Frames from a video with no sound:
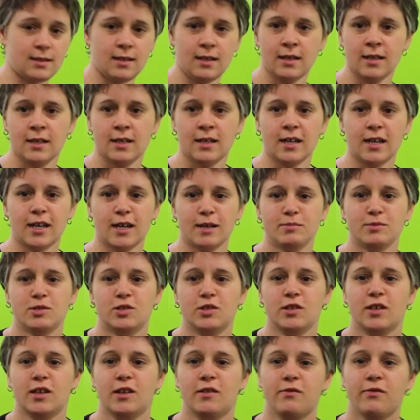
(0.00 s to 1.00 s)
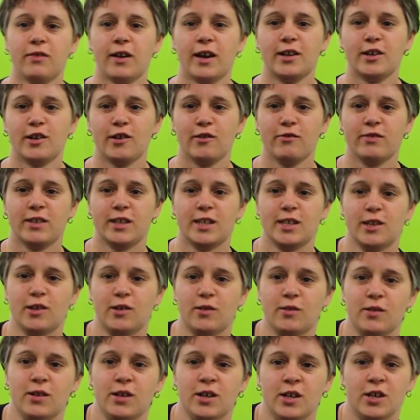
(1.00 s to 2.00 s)
So you can find our
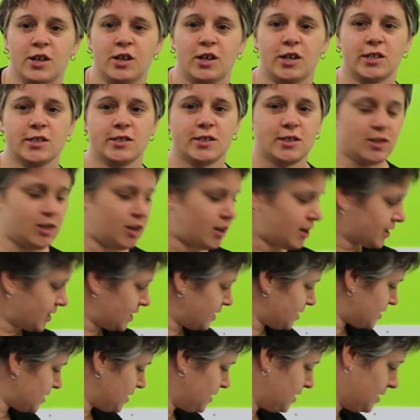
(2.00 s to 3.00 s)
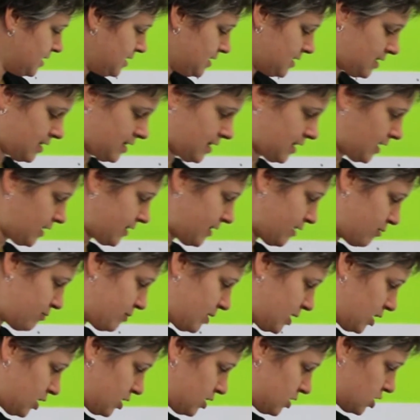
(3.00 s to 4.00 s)
video on the Locket. That would
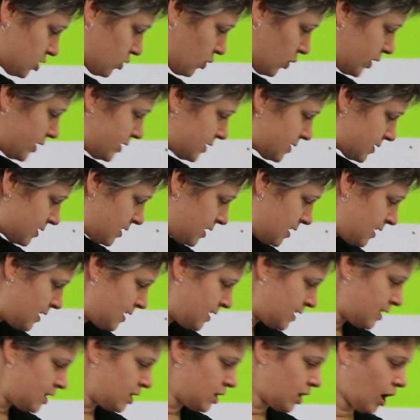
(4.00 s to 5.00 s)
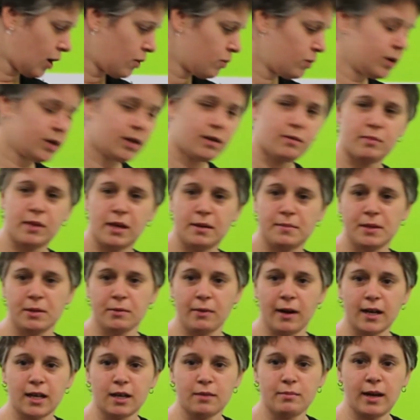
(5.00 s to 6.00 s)
be a good choice. I wouldn't maybe
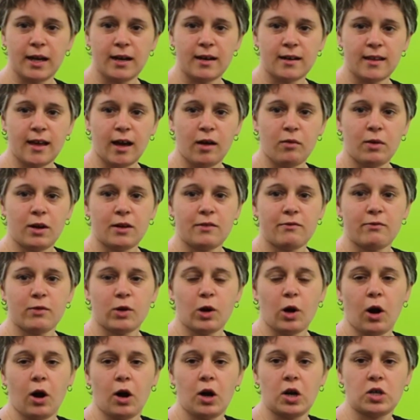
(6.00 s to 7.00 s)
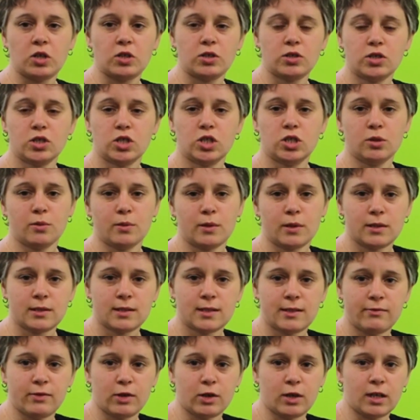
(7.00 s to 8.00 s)
recommend that one for hard
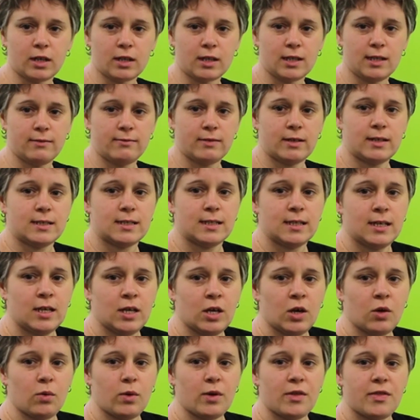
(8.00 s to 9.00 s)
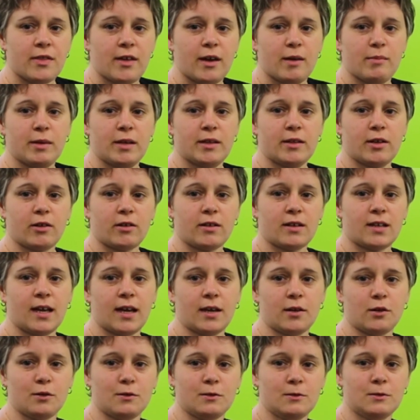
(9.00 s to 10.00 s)
chewers if you're going to leave it with them in their
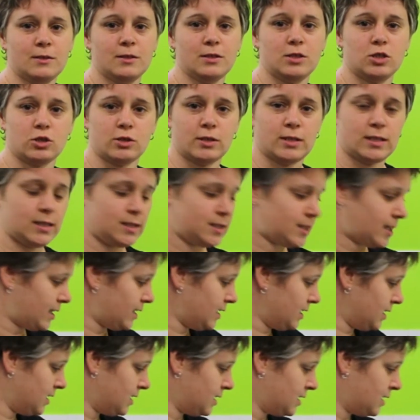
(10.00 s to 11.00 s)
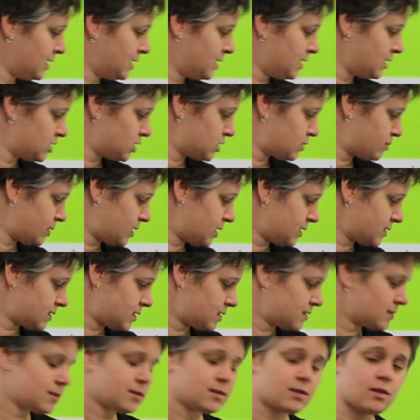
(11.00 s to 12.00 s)
kennel during the day, just because it
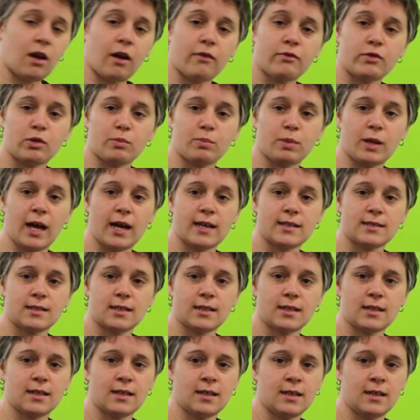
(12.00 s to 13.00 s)
is a softer plastic.